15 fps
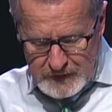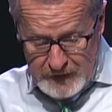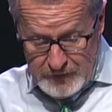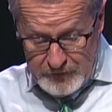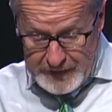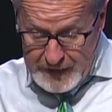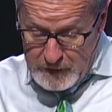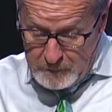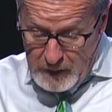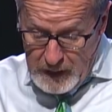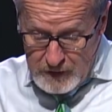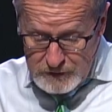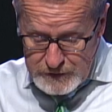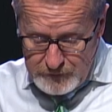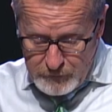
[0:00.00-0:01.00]
The
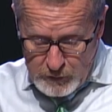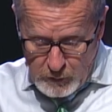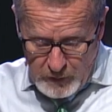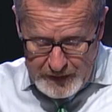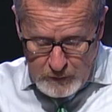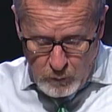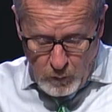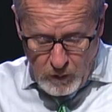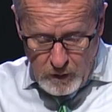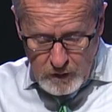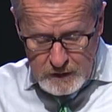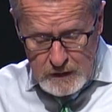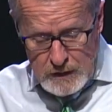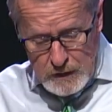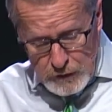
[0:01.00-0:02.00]
etymology of the Greek word,
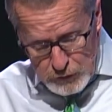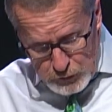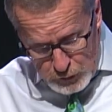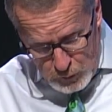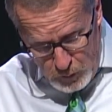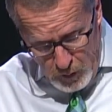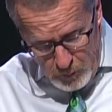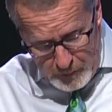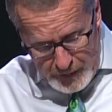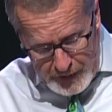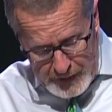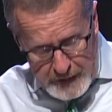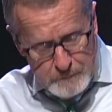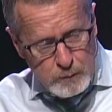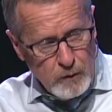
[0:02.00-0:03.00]
to
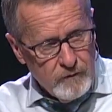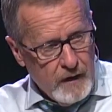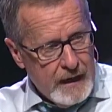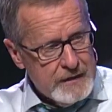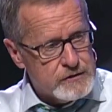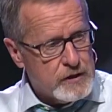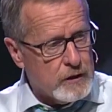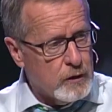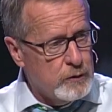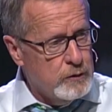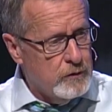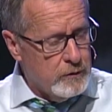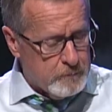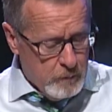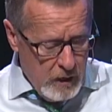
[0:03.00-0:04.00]
obey, provides a clue to
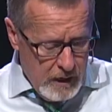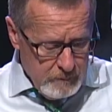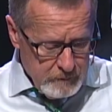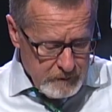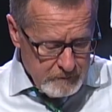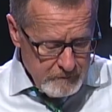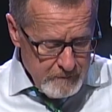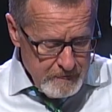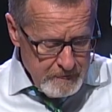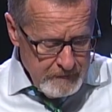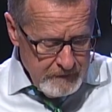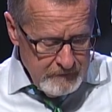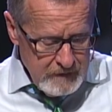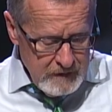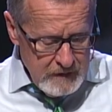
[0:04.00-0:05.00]
the problem.
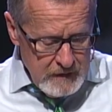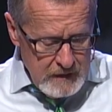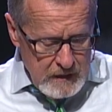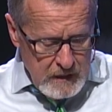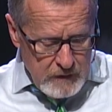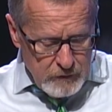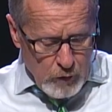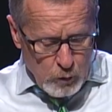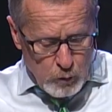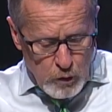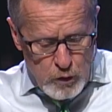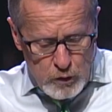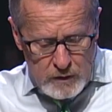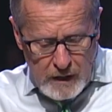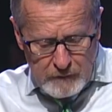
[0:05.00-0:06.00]
The
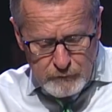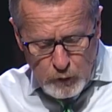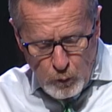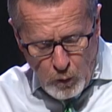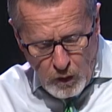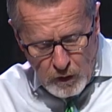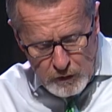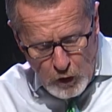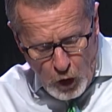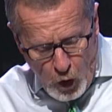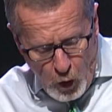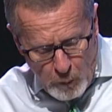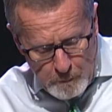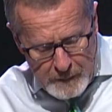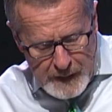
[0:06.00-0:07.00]
root of the word
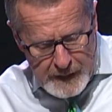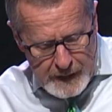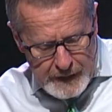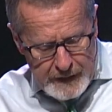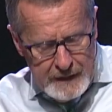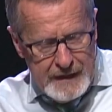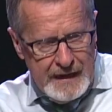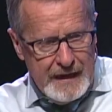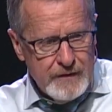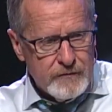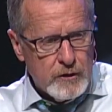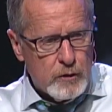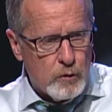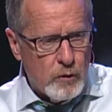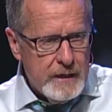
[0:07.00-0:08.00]
obey in the
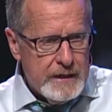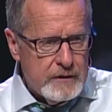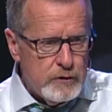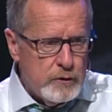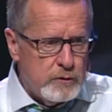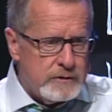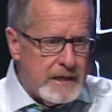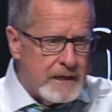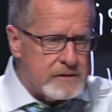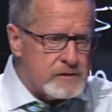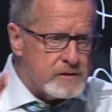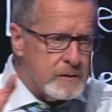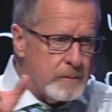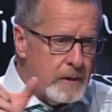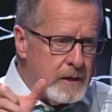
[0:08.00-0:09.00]
Greek New
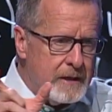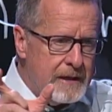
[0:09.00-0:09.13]
Testament